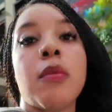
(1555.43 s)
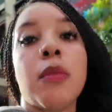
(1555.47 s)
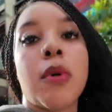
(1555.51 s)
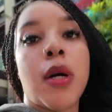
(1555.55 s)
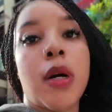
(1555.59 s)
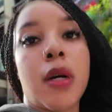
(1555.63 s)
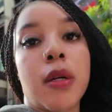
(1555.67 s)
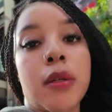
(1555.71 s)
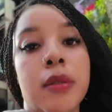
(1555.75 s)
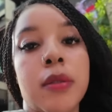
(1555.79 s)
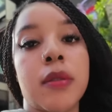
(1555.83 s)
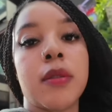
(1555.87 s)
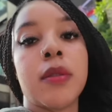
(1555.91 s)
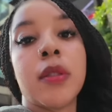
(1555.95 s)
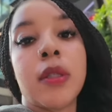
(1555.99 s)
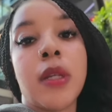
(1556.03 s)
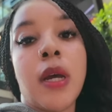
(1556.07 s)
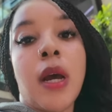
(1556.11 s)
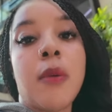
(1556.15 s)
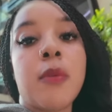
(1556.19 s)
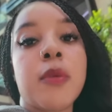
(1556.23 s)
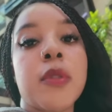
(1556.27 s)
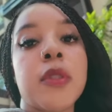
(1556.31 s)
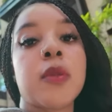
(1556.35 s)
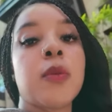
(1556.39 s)
Bro,
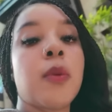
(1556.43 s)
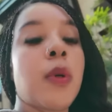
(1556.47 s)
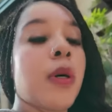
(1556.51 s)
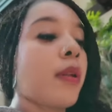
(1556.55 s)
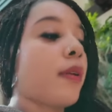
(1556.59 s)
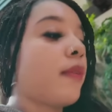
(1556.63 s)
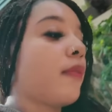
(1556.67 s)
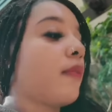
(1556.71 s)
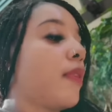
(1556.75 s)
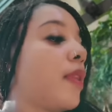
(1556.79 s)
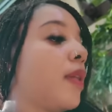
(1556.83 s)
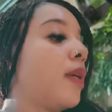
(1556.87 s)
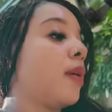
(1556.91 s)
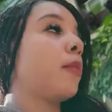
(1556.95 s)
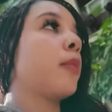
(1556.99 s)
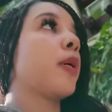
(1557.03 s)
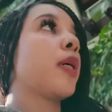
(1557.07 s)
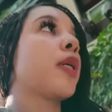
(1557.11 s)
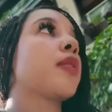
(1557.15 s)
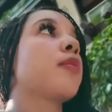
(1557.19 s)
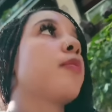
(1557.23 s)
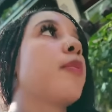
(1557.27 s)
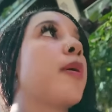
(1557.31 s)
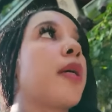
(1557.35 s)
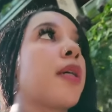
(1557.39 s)
that was one of the
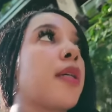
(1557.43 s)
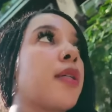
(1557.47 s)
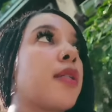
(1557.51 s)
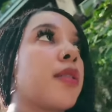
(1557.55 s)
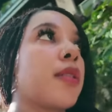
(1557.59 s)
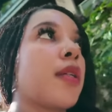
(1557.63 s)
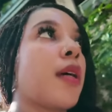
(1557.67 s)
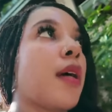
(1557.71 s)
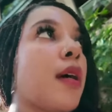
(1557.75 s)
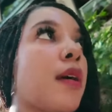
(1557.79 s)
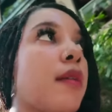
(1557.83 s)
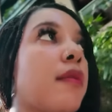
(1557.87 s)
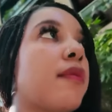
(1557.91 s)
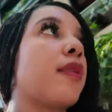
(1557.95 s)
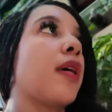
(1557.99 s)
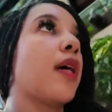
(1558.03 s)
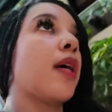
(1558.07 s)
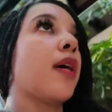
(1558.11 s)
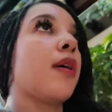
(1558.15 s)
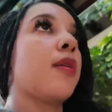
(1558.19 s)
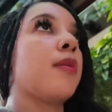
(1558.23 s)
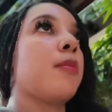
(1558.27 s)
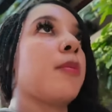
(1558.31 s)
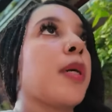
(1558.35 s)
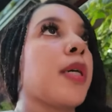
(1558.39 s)
best burgers I've
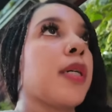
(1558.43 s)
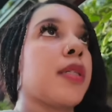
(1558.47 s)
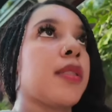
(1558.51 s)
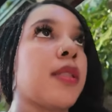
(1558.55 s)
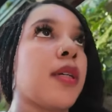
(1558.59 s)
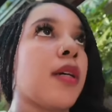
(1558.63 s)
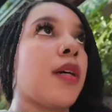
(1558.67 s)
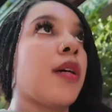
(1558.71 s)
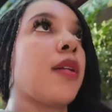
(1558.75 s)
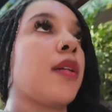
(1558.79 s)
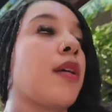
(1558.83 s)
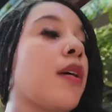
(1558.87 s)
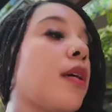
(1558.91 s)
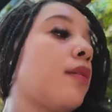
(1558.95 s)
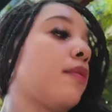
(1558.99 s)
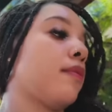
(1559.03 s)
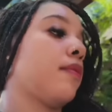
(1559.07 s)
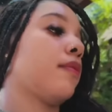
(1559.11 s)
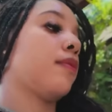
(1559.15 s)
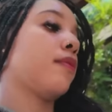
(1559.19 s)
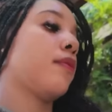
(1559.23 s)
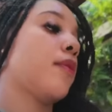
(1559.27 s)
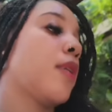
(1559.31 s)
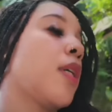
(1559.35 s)
had in my entire life.